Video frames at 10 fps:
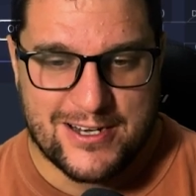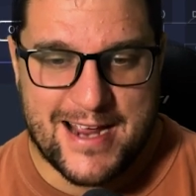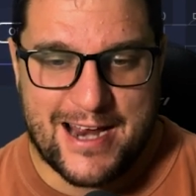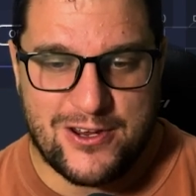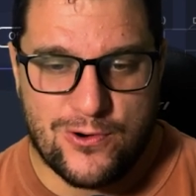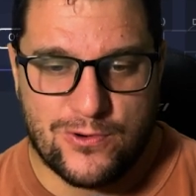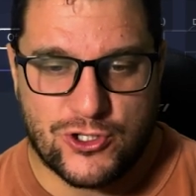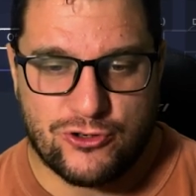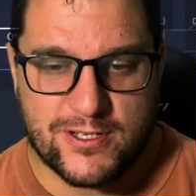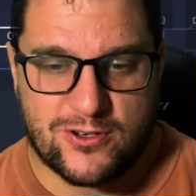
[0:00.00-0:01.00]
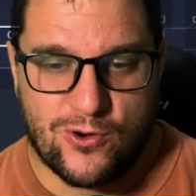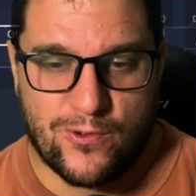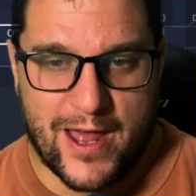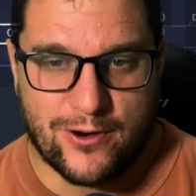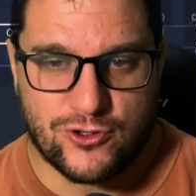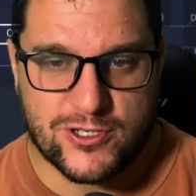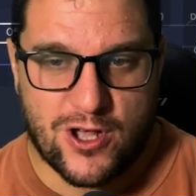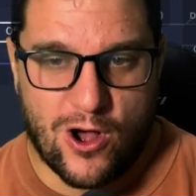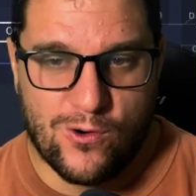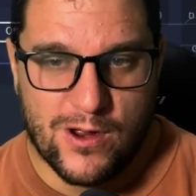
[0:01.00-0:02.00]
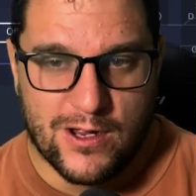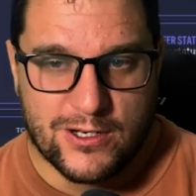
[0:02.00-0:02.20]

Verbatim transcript: Daniel Driscoll then, or Driscoll.